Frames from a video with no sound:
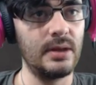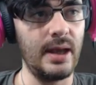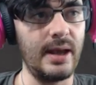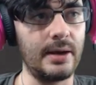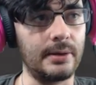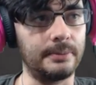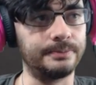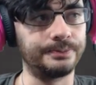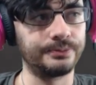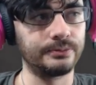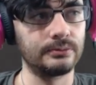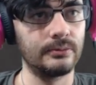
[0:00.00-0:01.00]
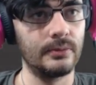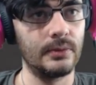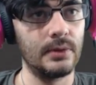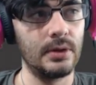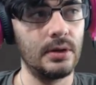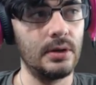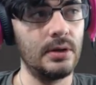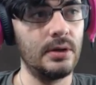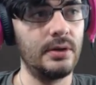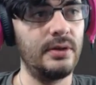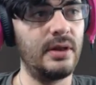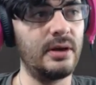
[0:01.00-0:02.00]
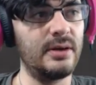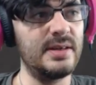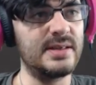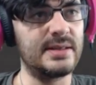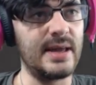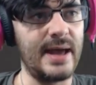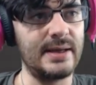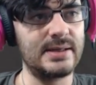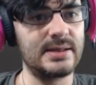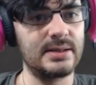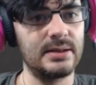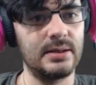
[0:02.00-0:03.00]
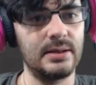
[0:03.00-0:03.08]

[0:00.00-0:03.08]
yeah. There is that.